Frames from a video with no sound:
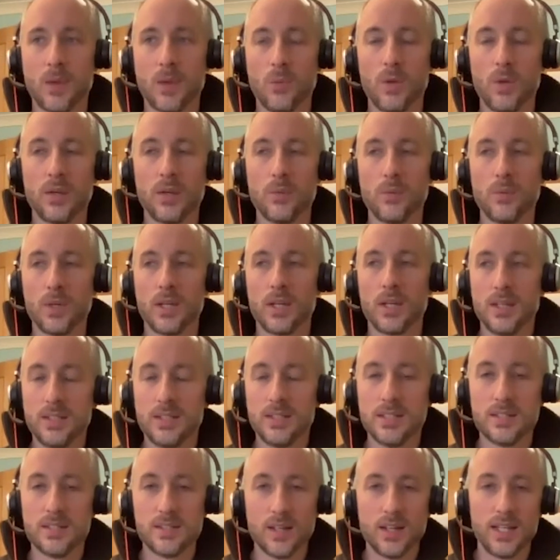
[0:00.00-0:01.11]
we're going to
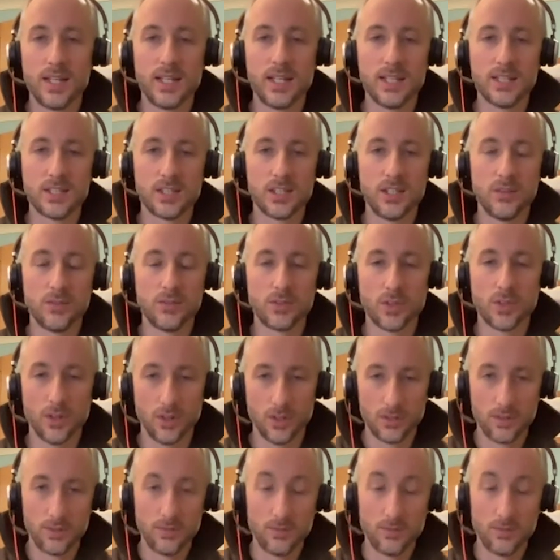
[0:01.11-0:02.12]
design it so you've got